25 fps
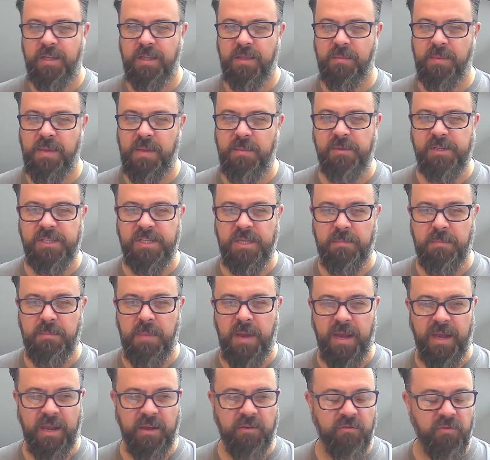The BBC
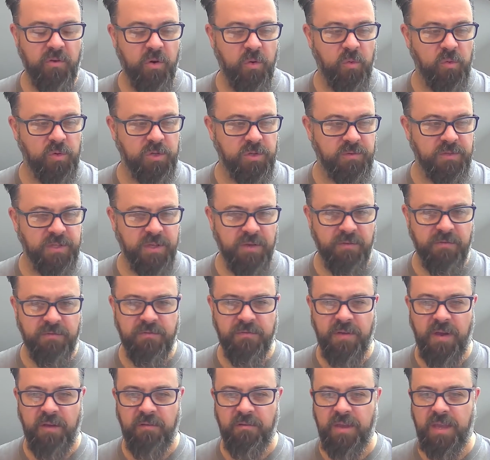Micro was obviously a
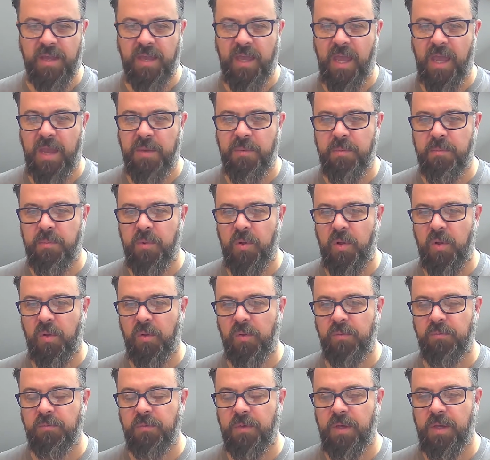very
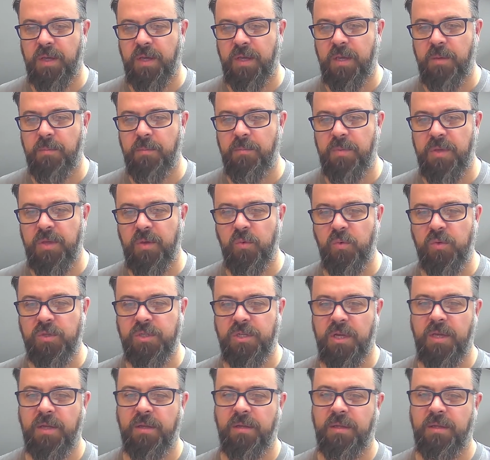capable computer,